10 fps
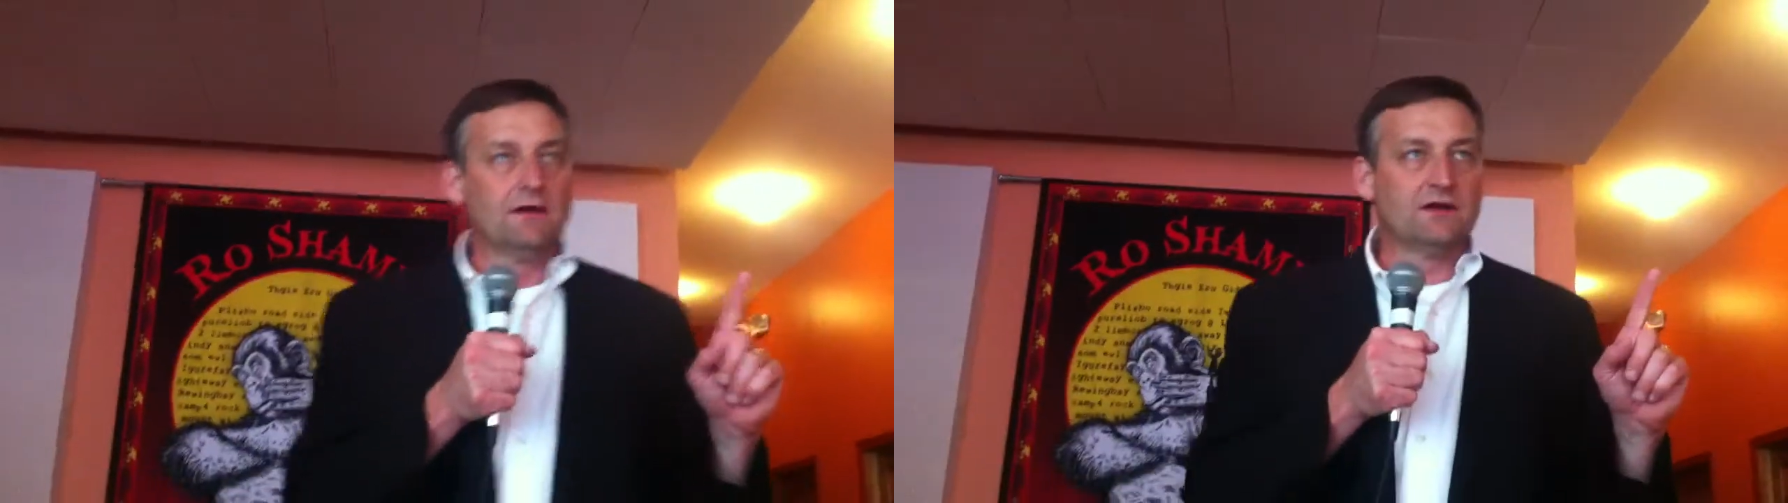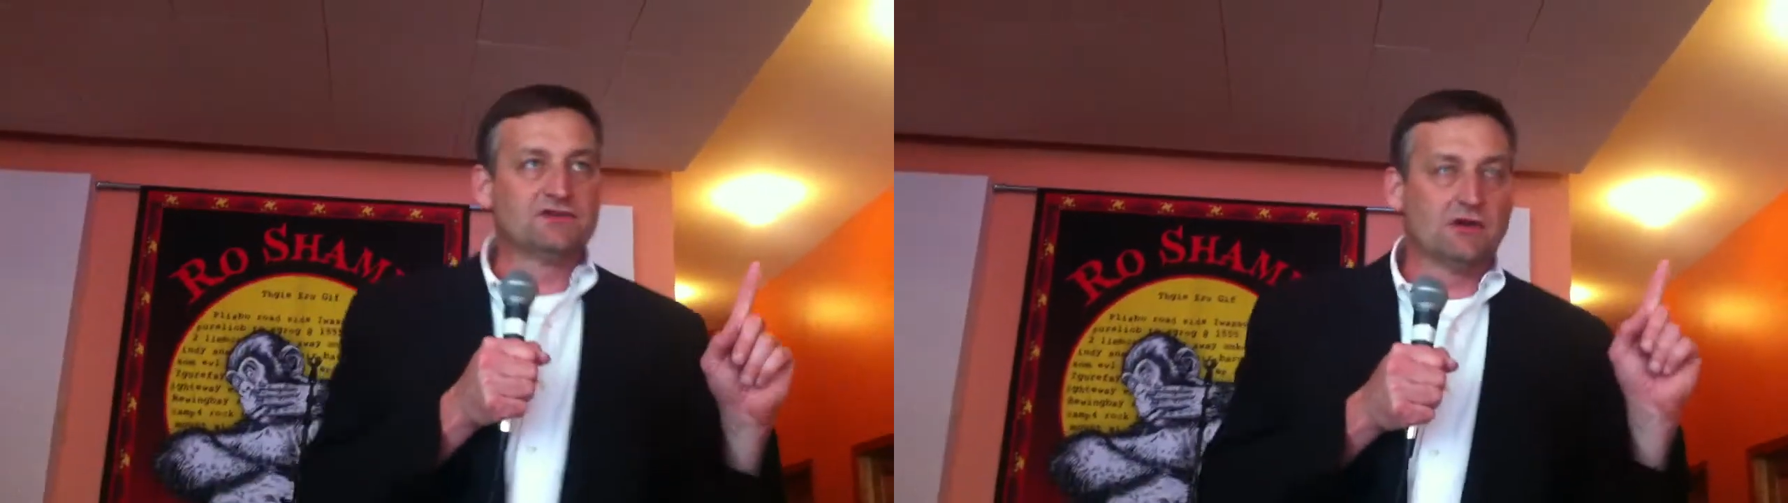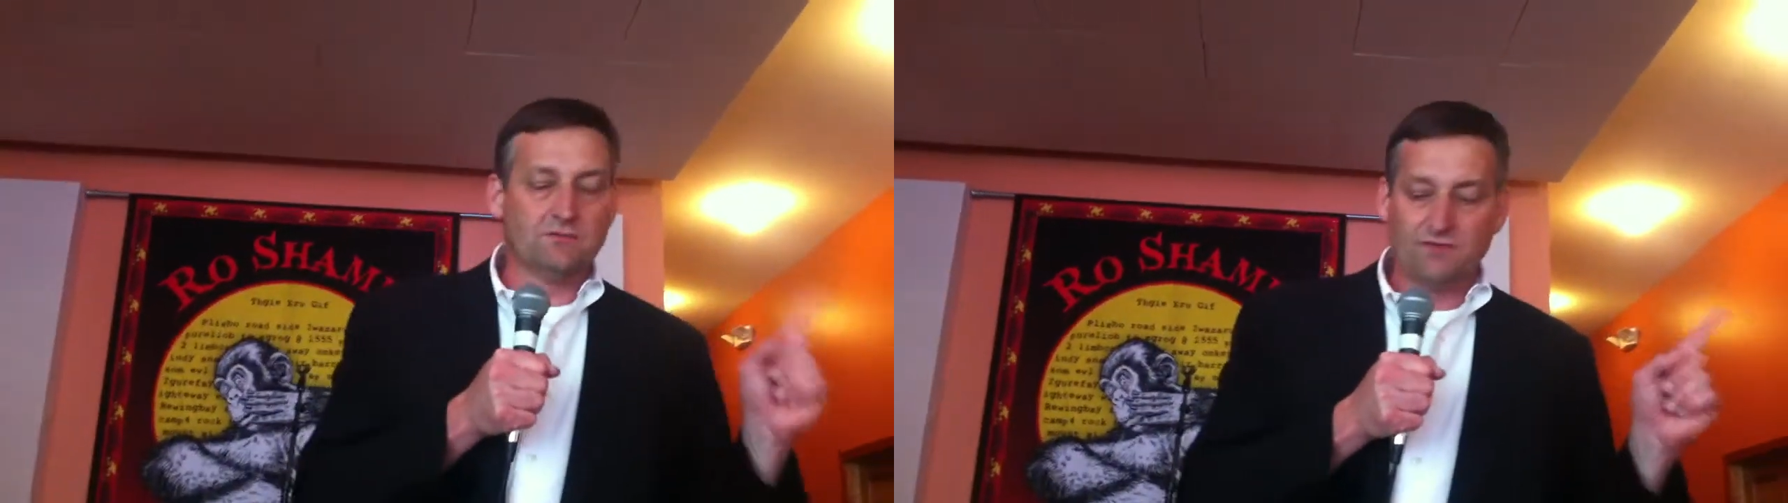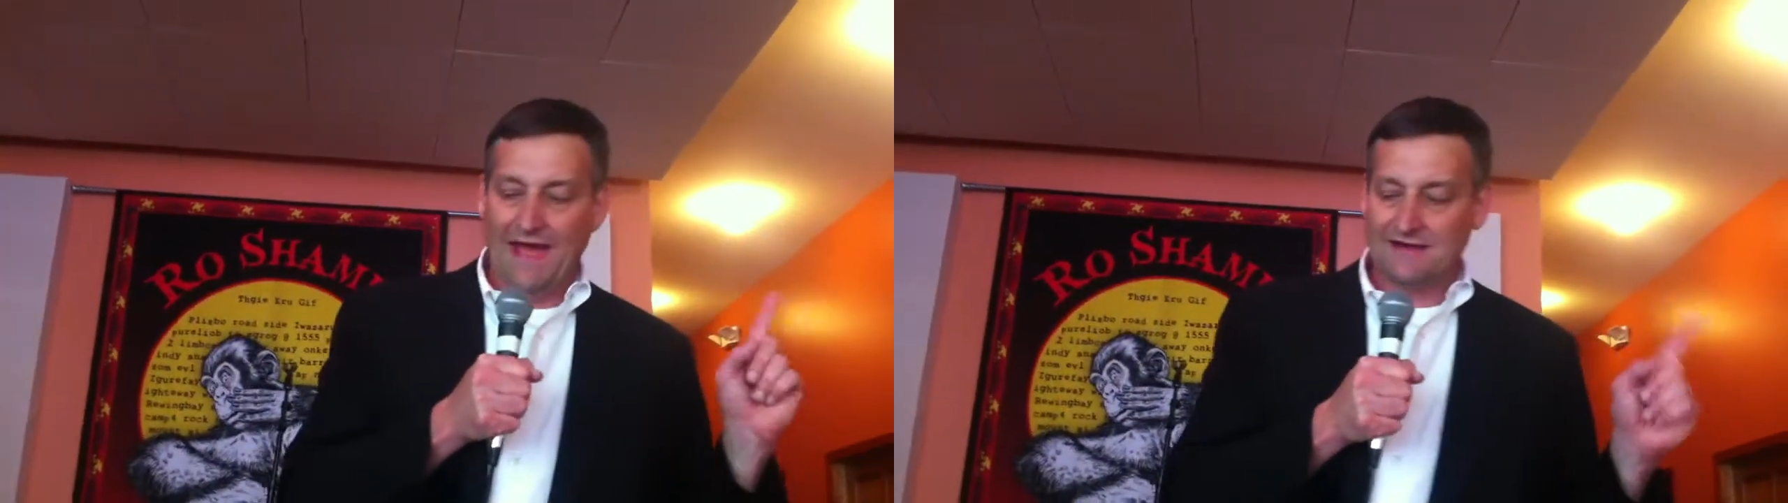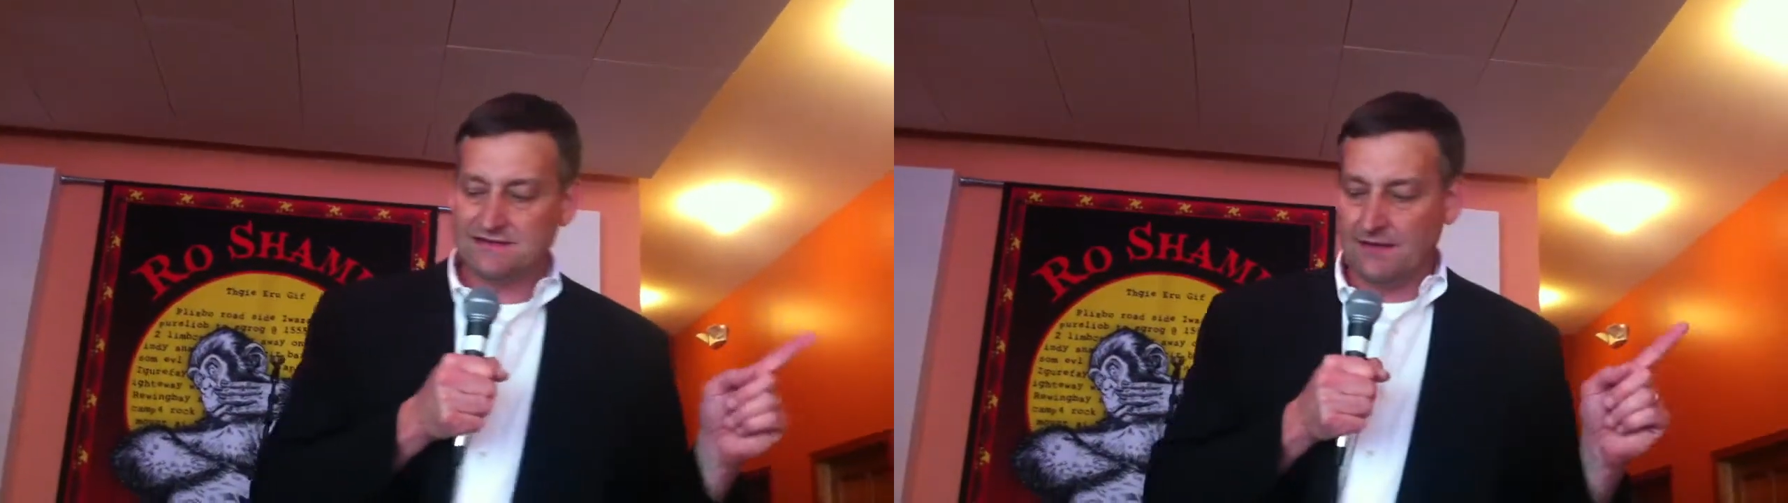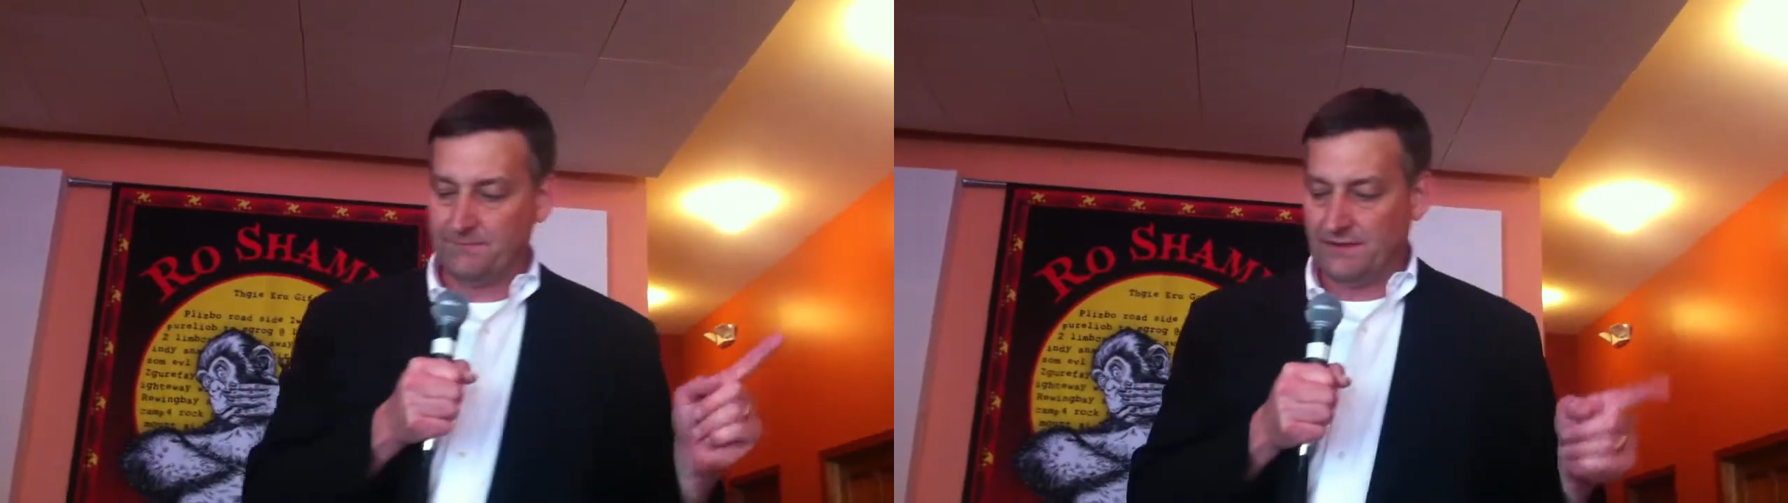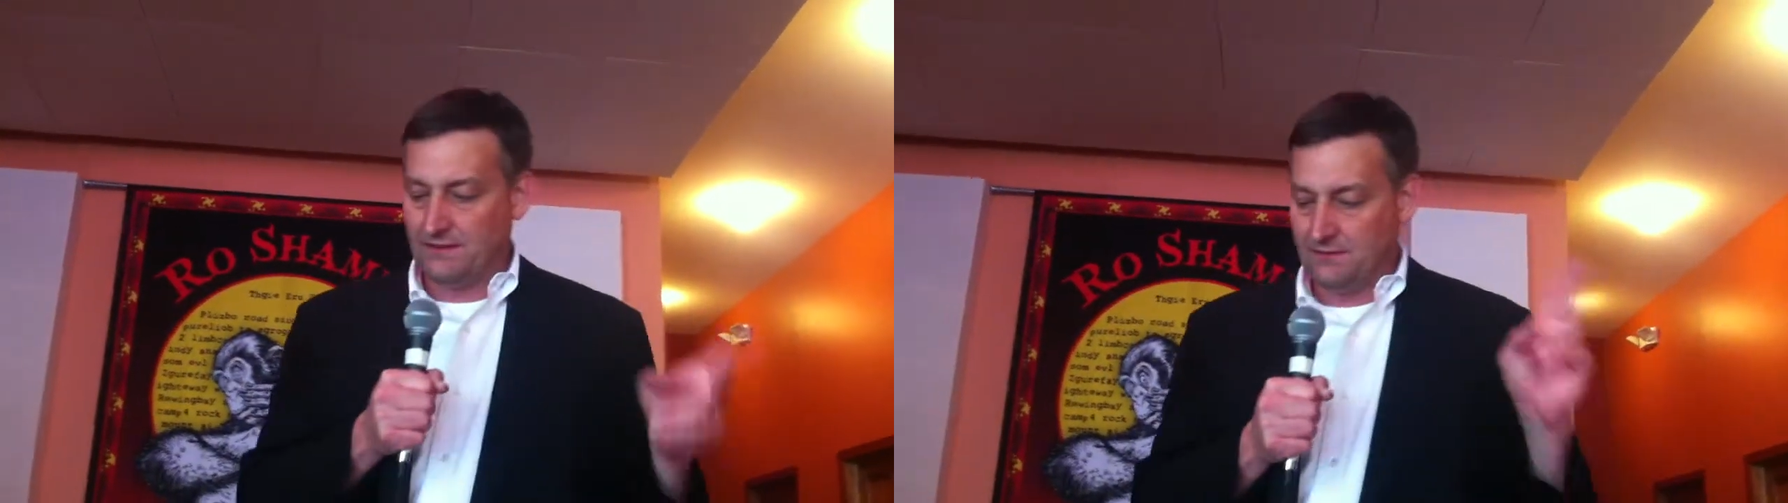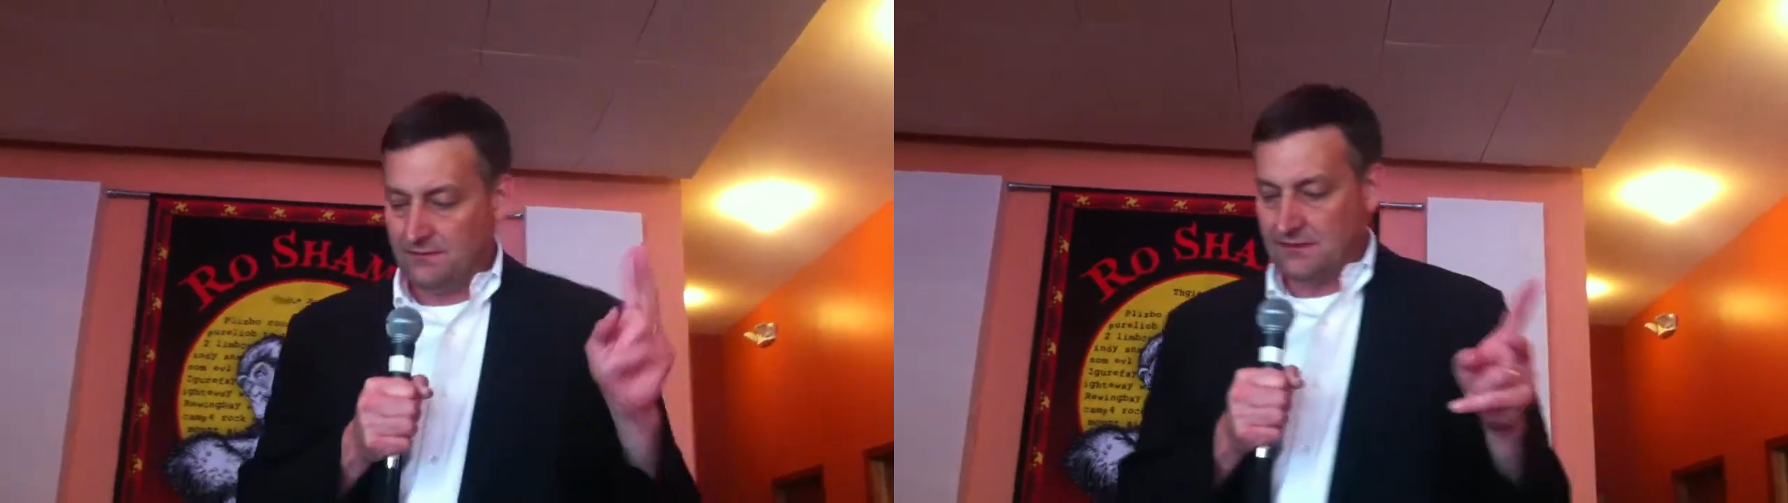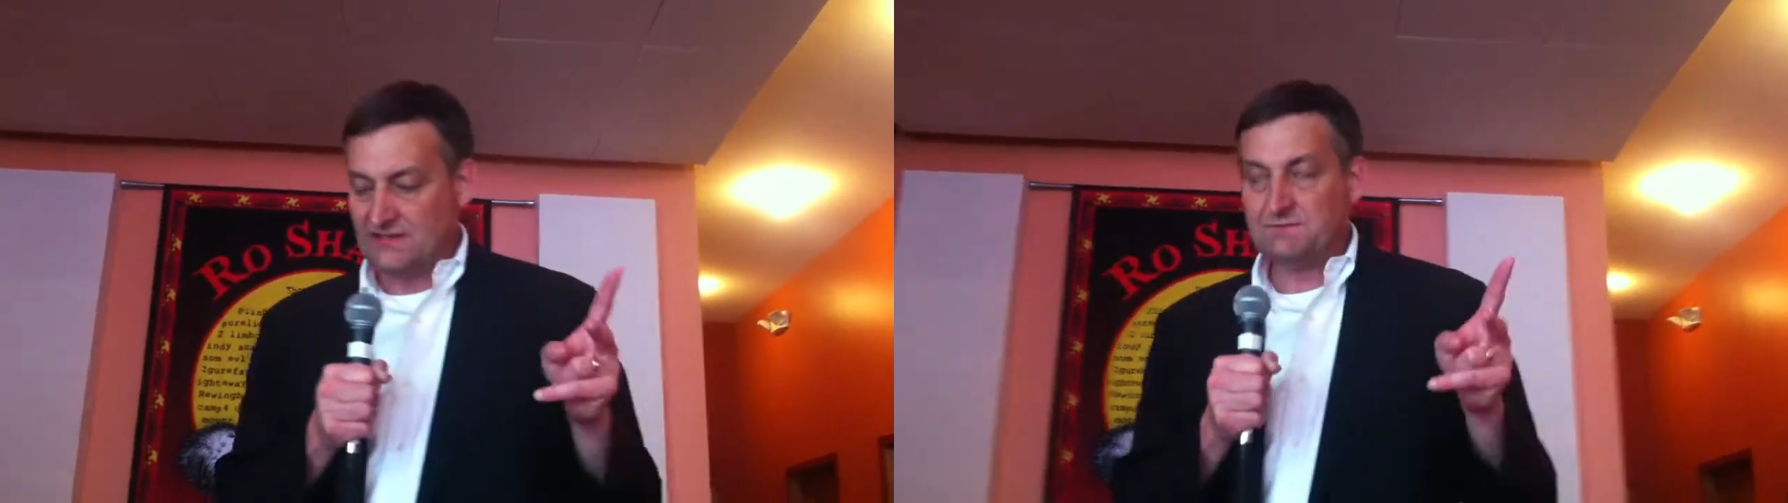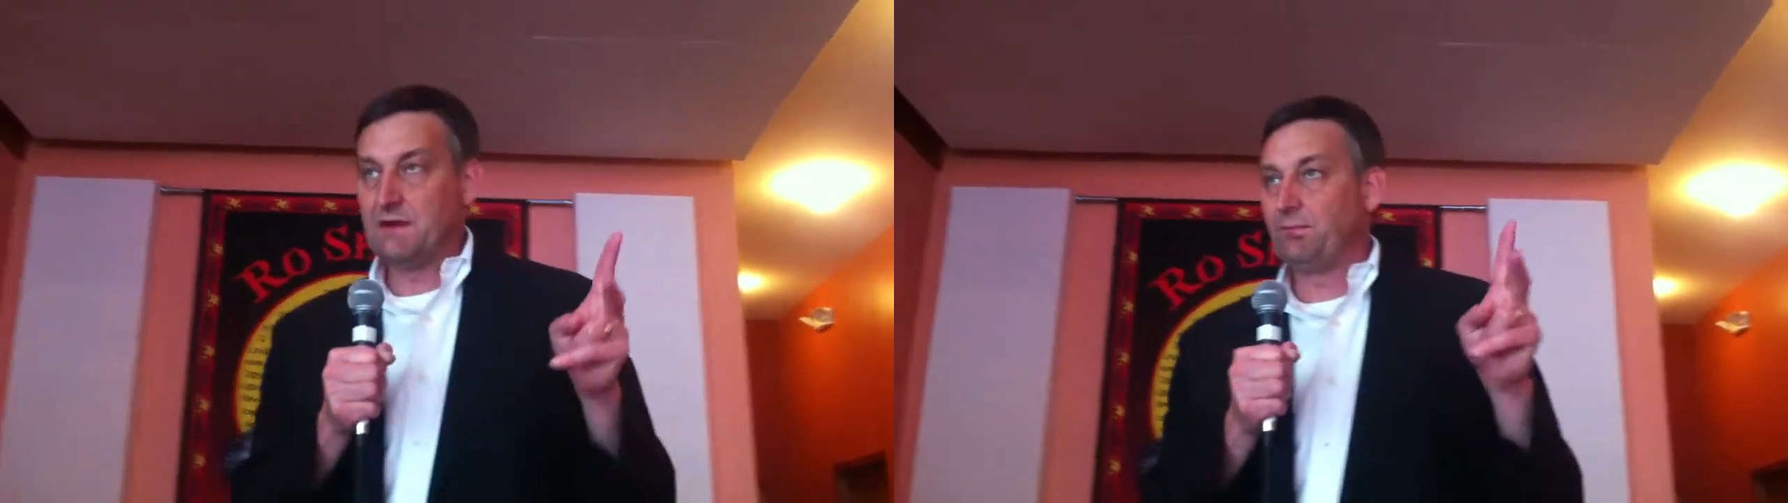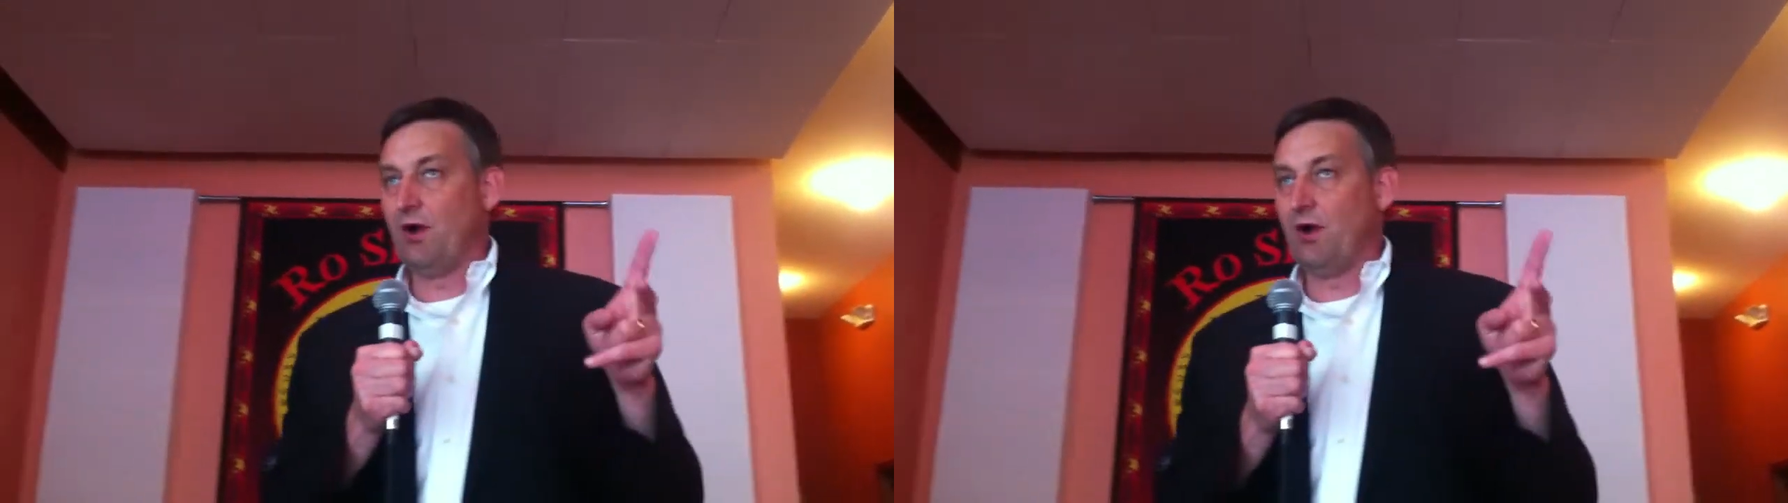And so that something gets me a